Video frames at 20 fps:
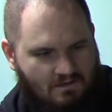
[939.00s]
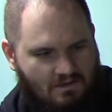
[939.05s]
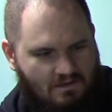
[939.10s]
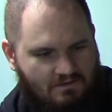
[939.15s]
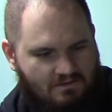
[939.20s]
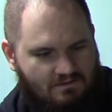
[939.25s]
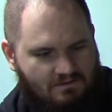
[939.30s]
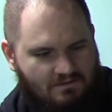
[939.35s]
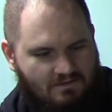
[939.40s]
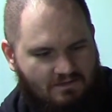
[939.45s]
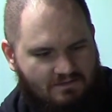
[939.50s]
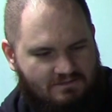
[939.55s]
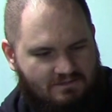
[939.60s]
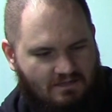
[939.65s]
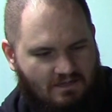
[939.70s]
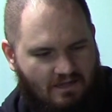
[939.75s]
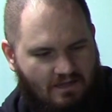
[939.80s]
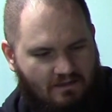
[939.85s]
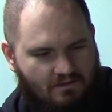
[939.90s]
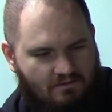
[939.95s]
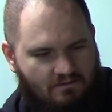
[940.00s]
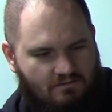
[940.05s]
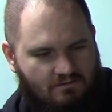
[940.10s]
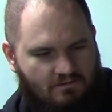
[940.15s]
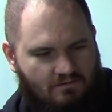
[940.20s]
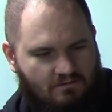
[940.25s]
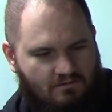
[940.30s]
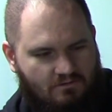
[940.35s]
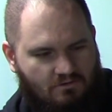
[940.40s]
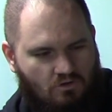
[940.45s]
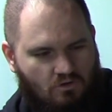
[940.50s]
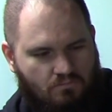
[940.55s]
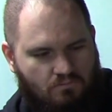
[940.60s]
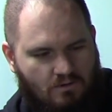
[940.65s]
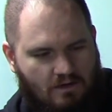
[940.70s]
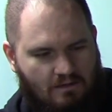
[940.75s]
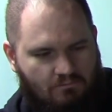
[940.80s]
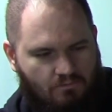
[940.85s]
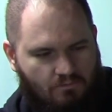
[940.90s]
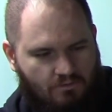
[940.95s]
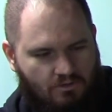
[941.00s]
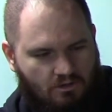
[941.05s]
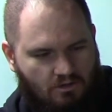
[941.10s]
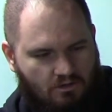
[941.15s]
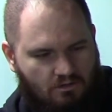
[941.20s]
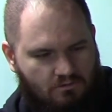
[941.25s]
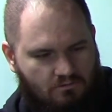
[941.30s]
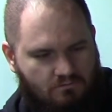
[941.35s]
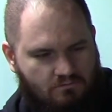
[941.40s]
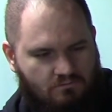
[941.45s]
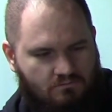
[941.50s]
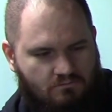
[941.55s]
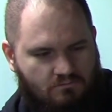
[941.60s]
And this guy, no problem at all.